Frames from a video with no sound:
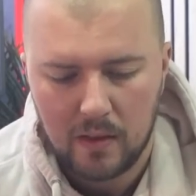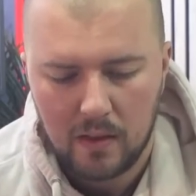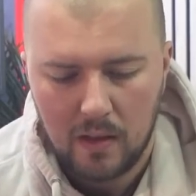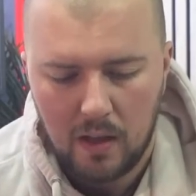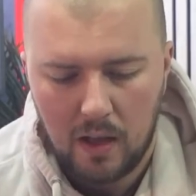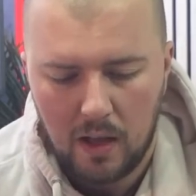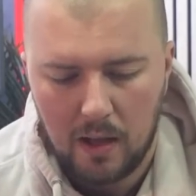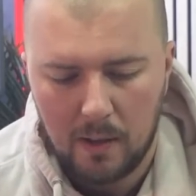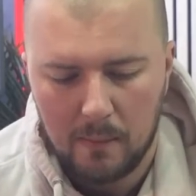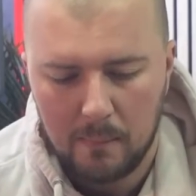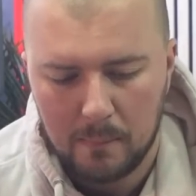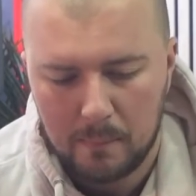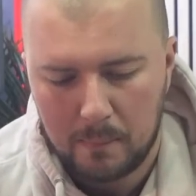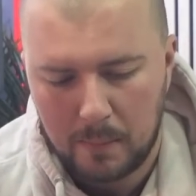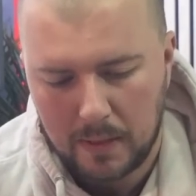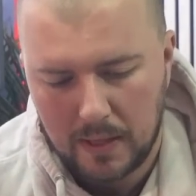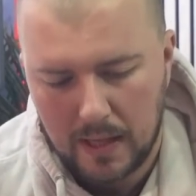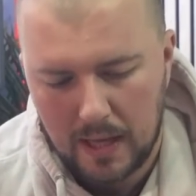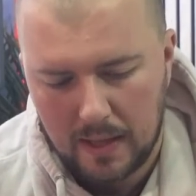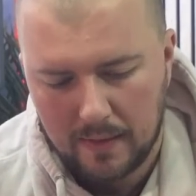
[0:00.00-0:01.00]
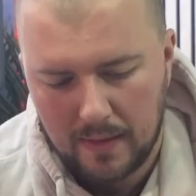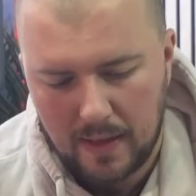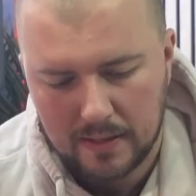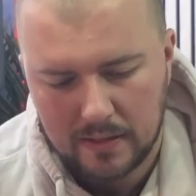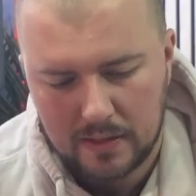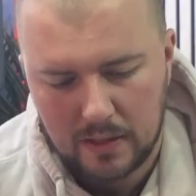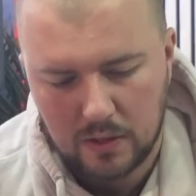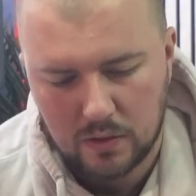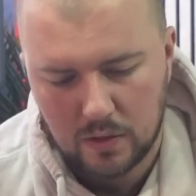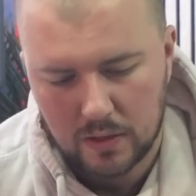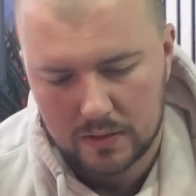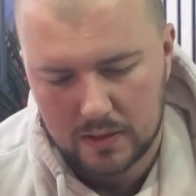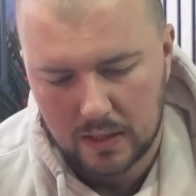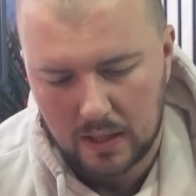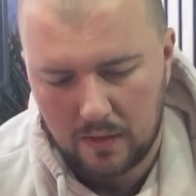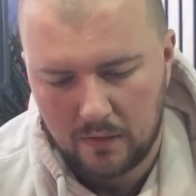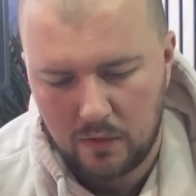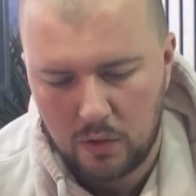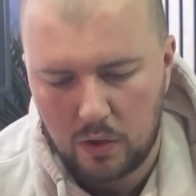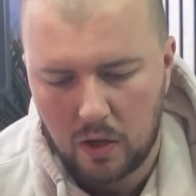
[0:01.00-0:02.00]
But yeah, that is interesting.
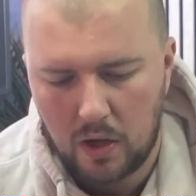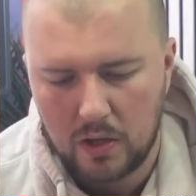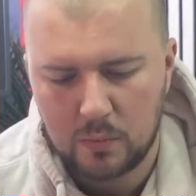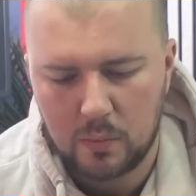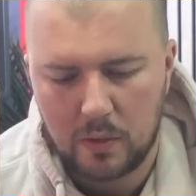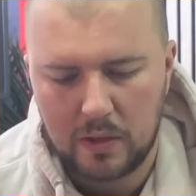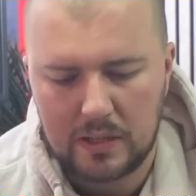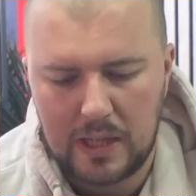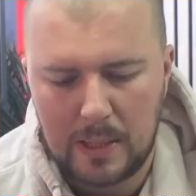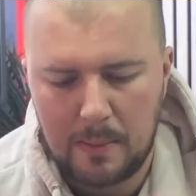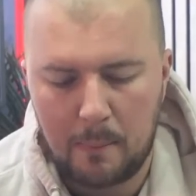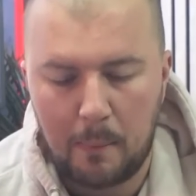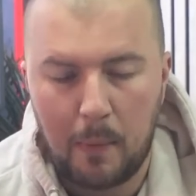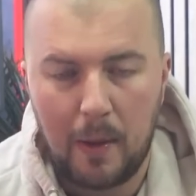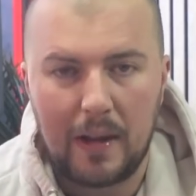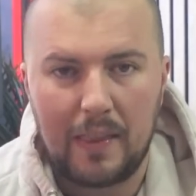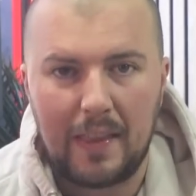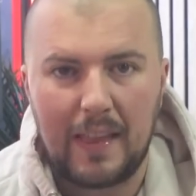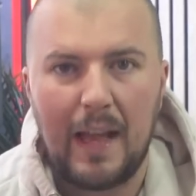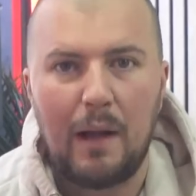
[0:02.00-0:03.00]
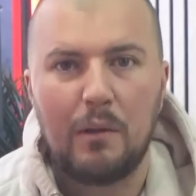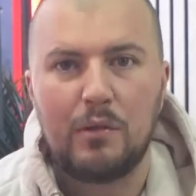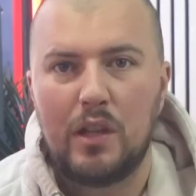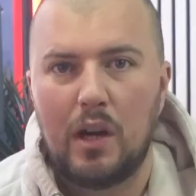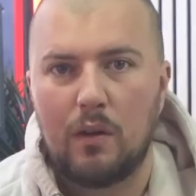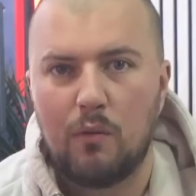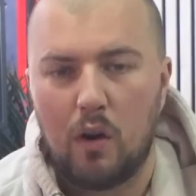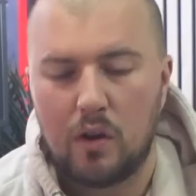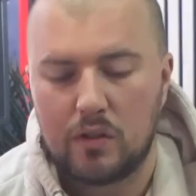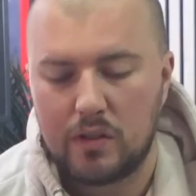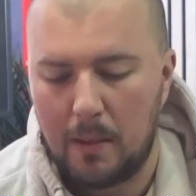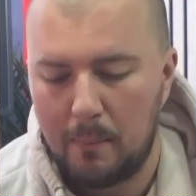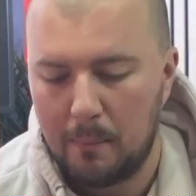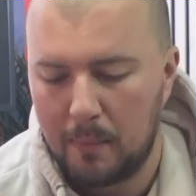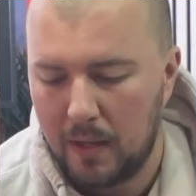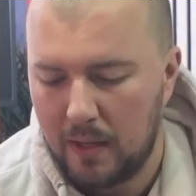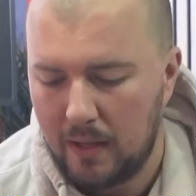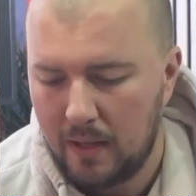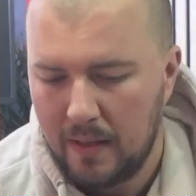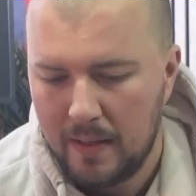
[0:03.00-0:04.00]
If you guys want to see me put anything else in a rock
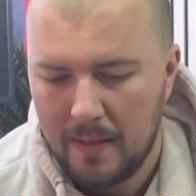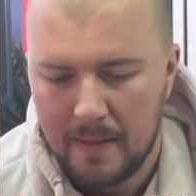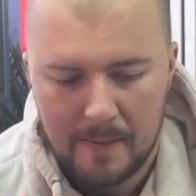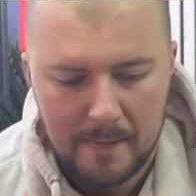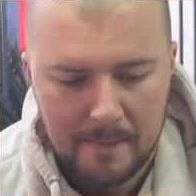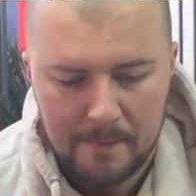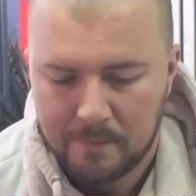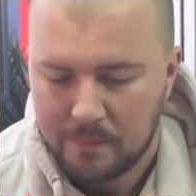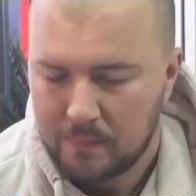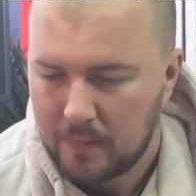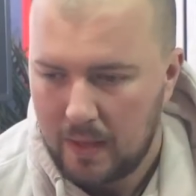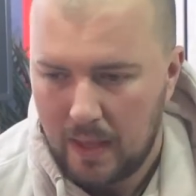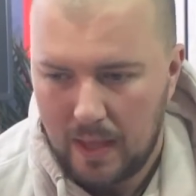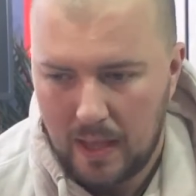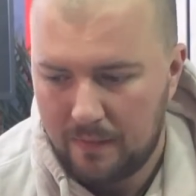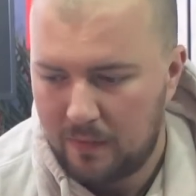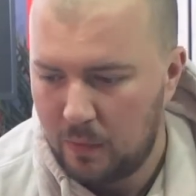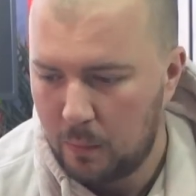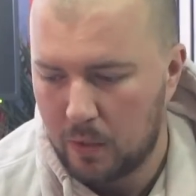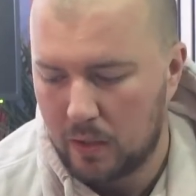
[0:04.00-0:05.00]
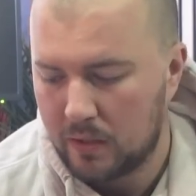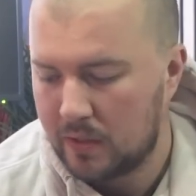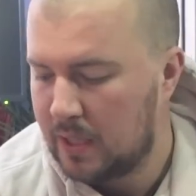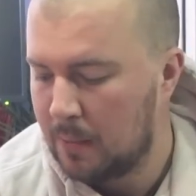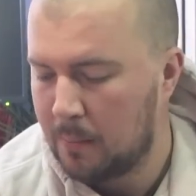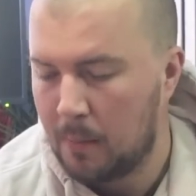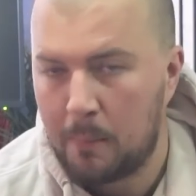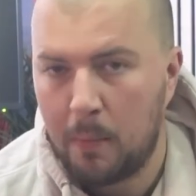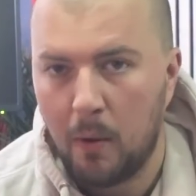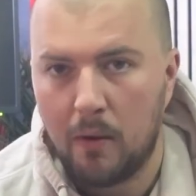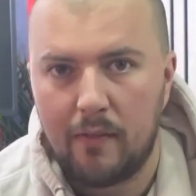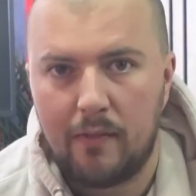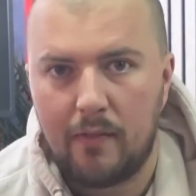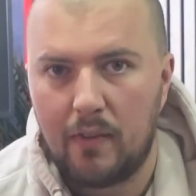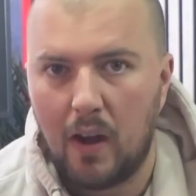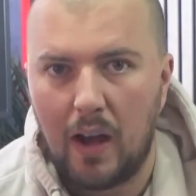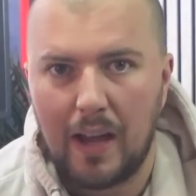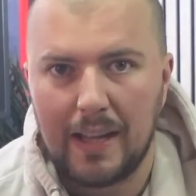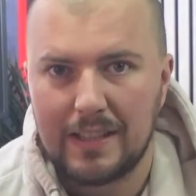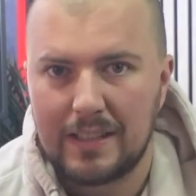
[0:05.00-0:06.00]
tumbler, if you want to see me put
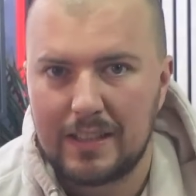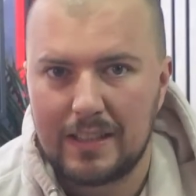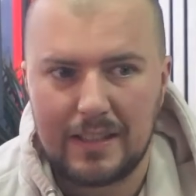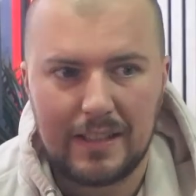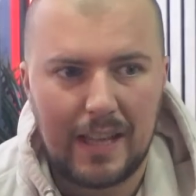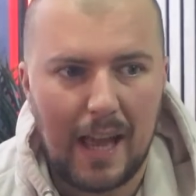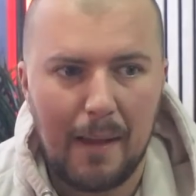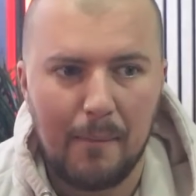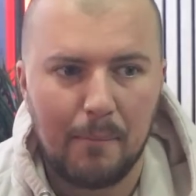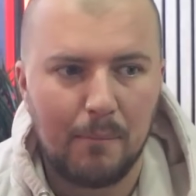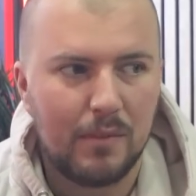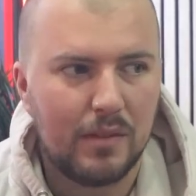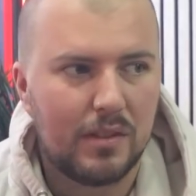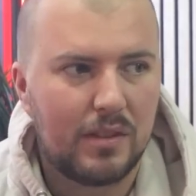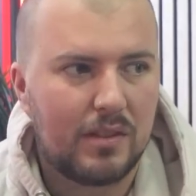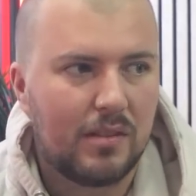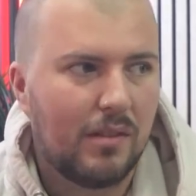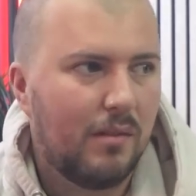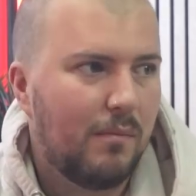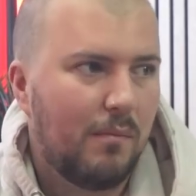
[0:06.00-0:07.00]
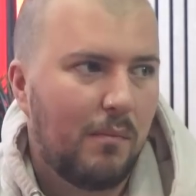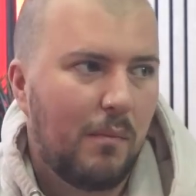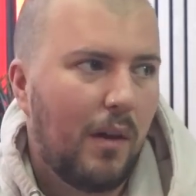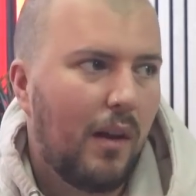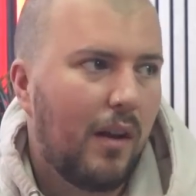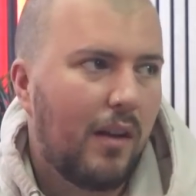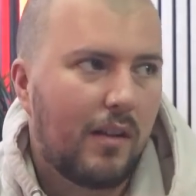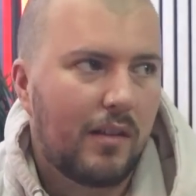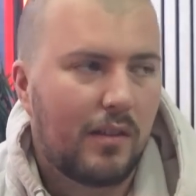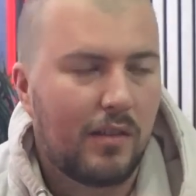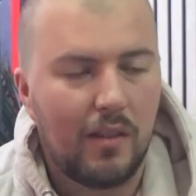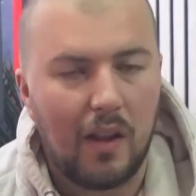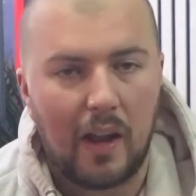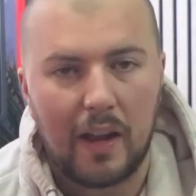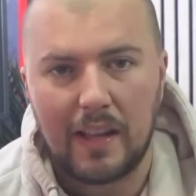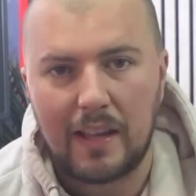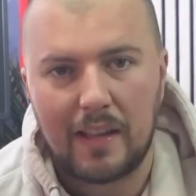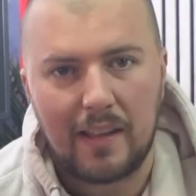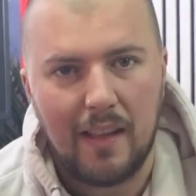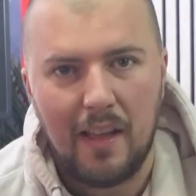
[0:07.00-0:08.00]
flights, stems,
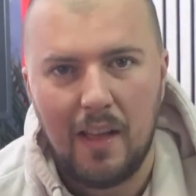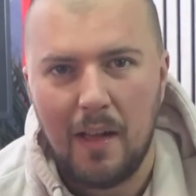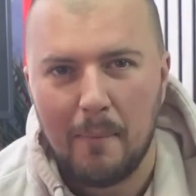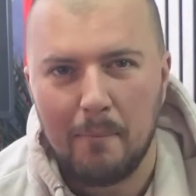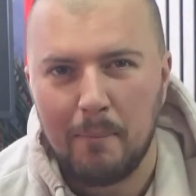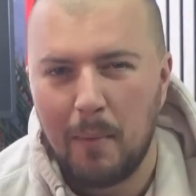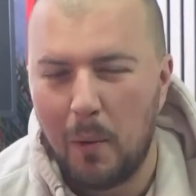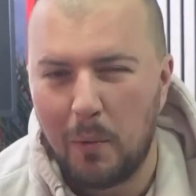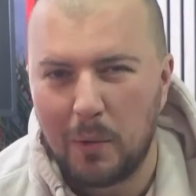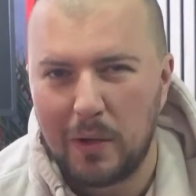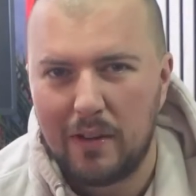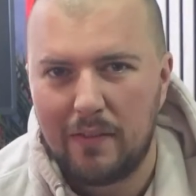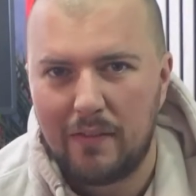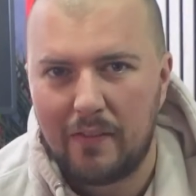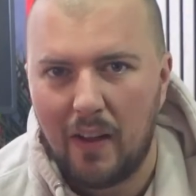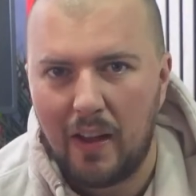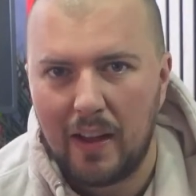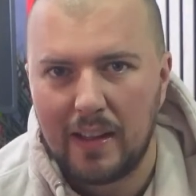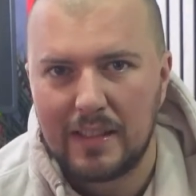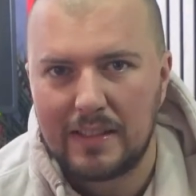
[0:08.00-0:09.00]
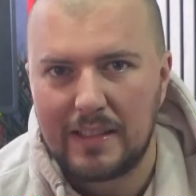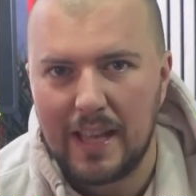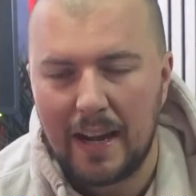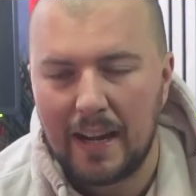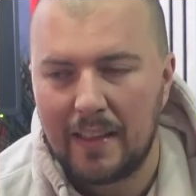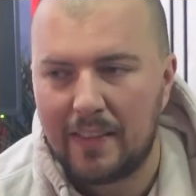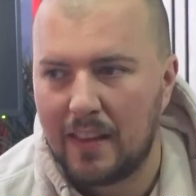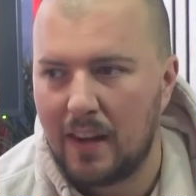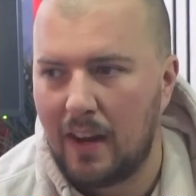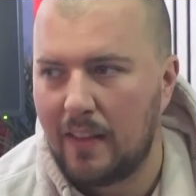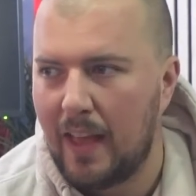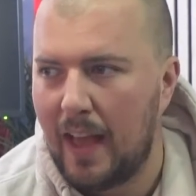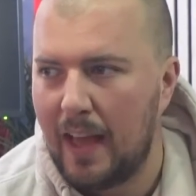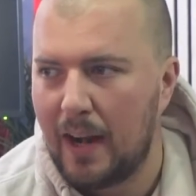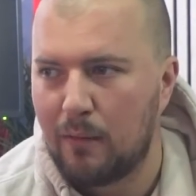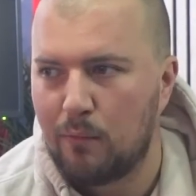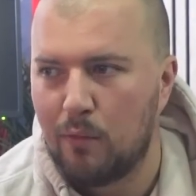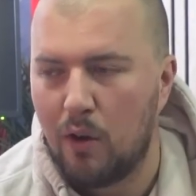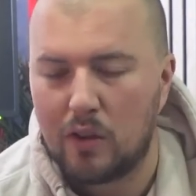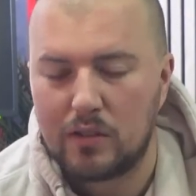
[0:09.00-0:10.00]
like molded flights, anything like that in
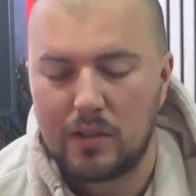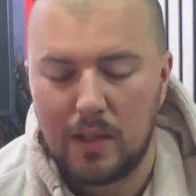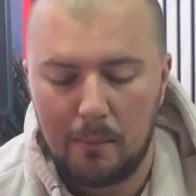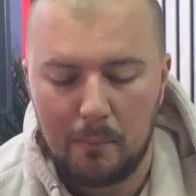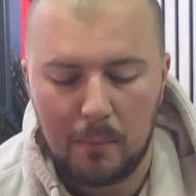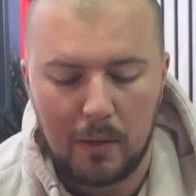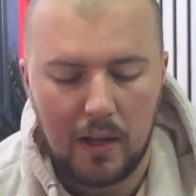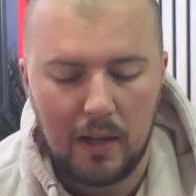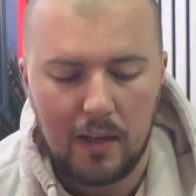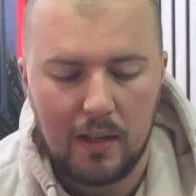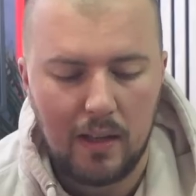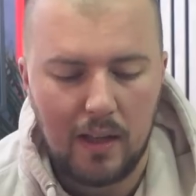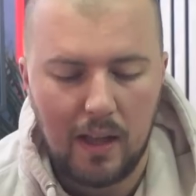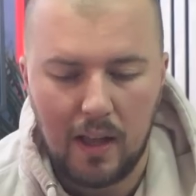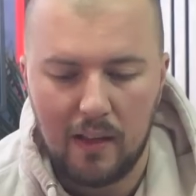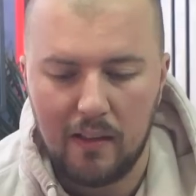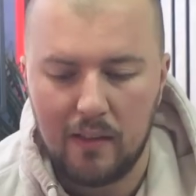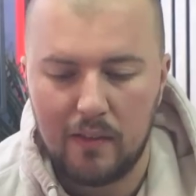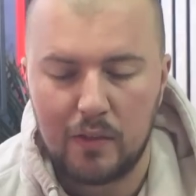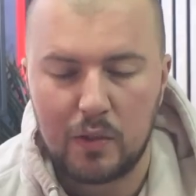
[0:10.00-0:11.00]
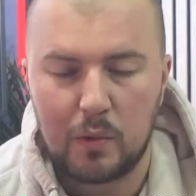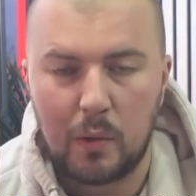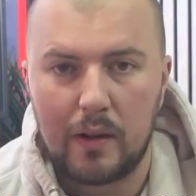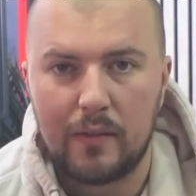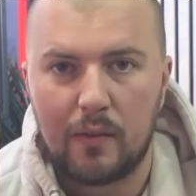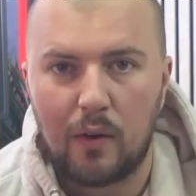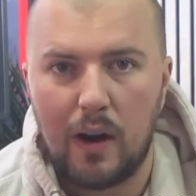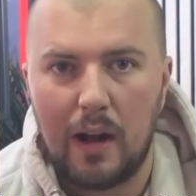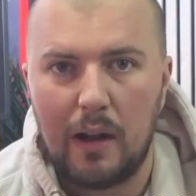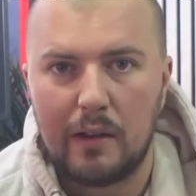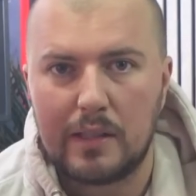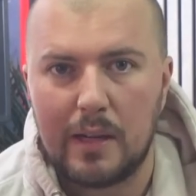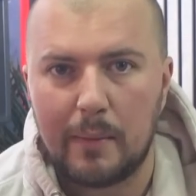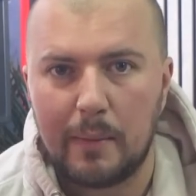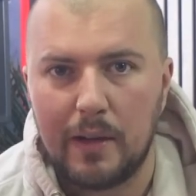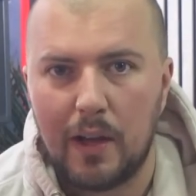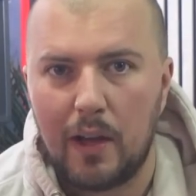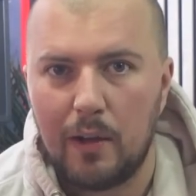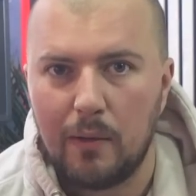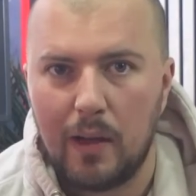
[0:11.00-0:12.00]
a rock tumbler for 24 hours, let me
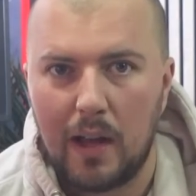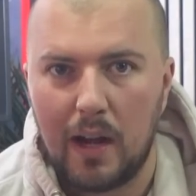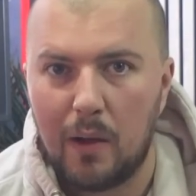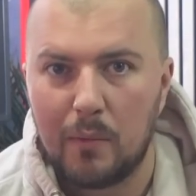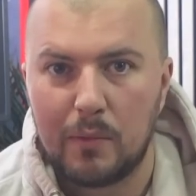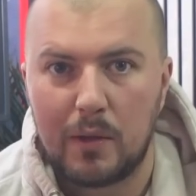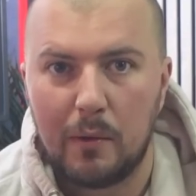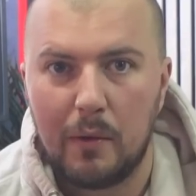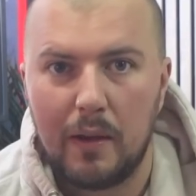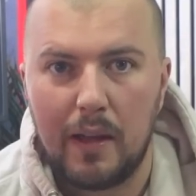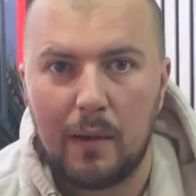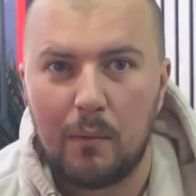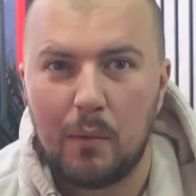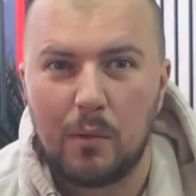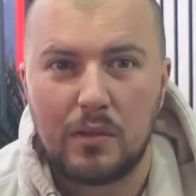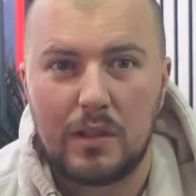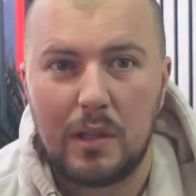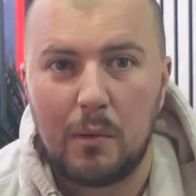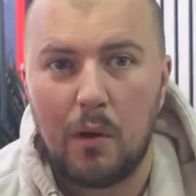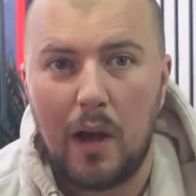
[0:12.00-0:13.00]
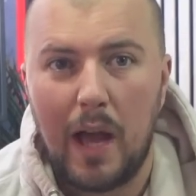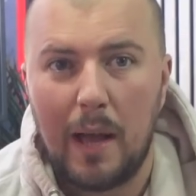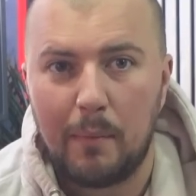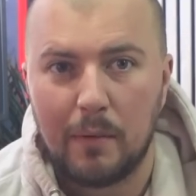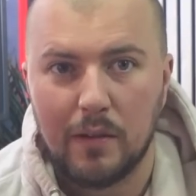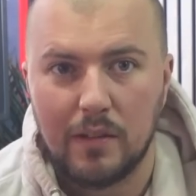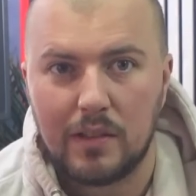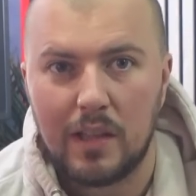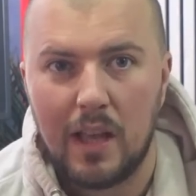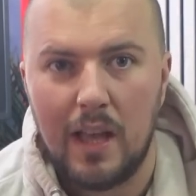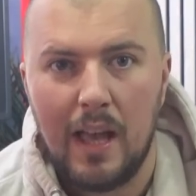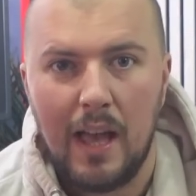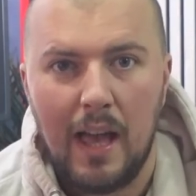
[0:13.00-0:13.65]
know and I'll do it and we'll see what happens.